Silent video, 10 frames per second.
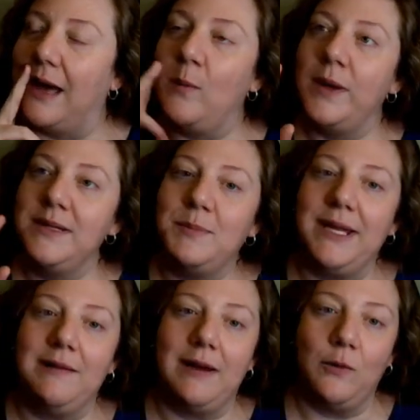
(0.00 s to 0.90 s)
I wanted to
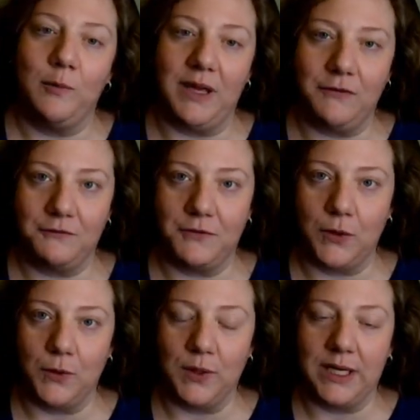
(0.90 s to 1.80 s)
play around with my
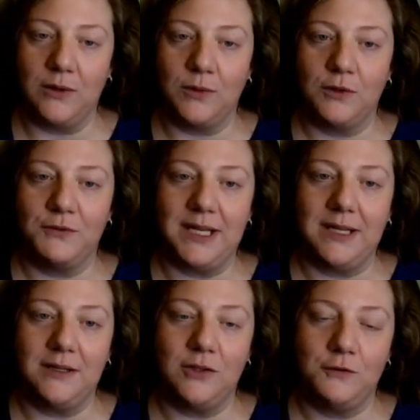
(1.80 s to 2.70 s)
phone, and I don't know if I
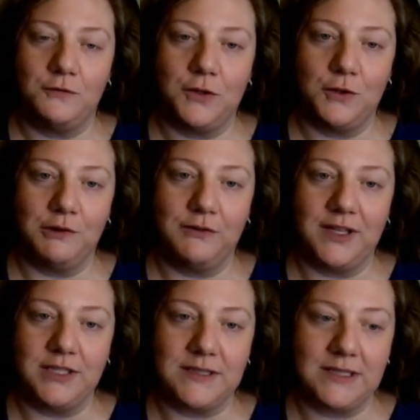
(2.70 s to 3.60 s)
need a new phone or if
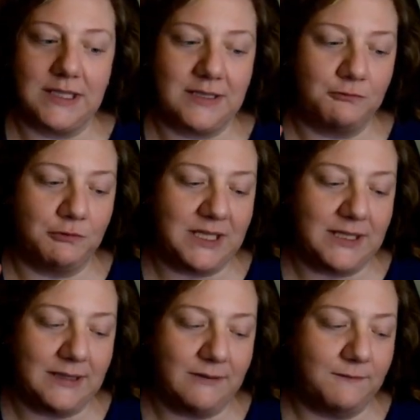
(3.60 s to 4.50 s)
I just need to
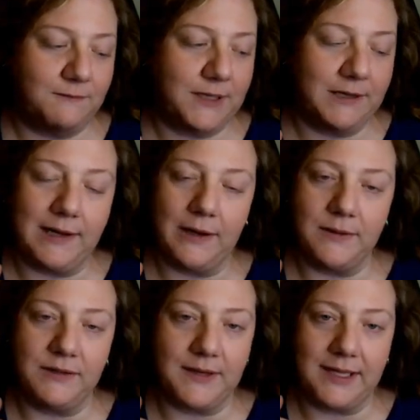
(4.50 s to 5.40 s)
figure
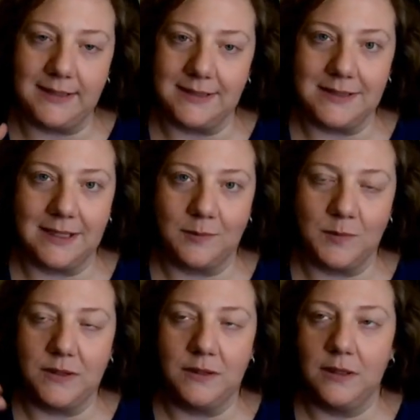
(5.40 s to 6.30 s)
out if I can set
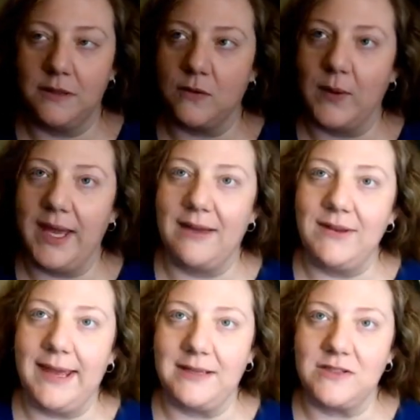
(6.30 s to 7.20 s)
up. So I have
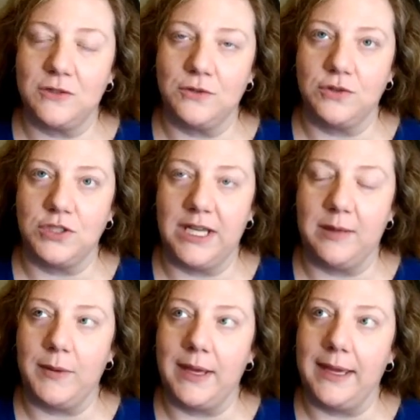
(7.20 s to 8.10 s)
an external
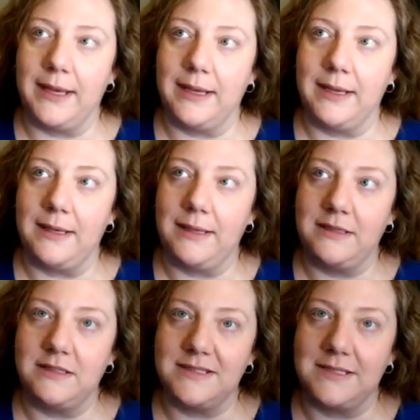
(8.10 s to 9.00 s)
chip and I
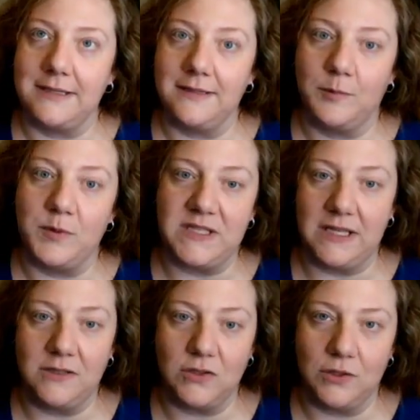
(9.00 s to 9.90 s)
need to set it up as
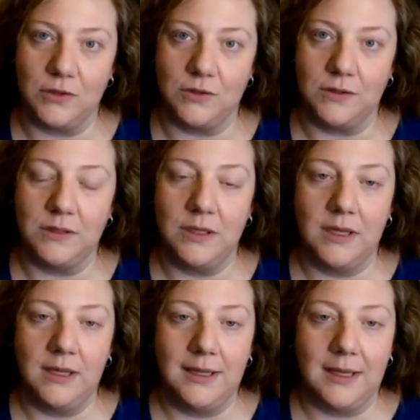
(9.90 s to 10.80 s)
internal.
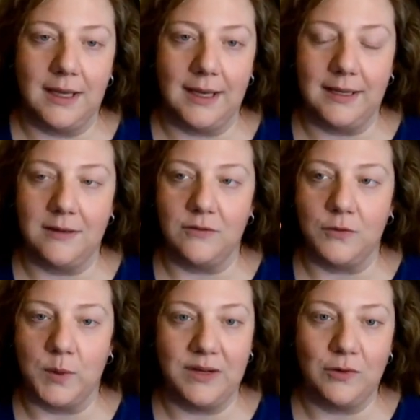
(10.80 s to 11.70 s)
And
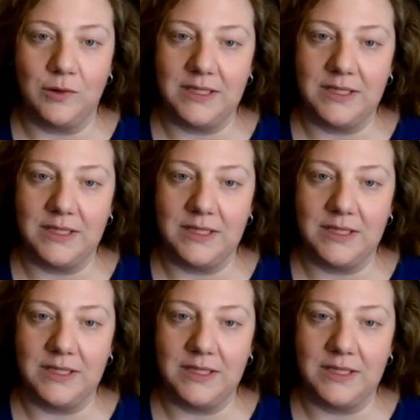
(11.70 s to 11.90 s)
for whatever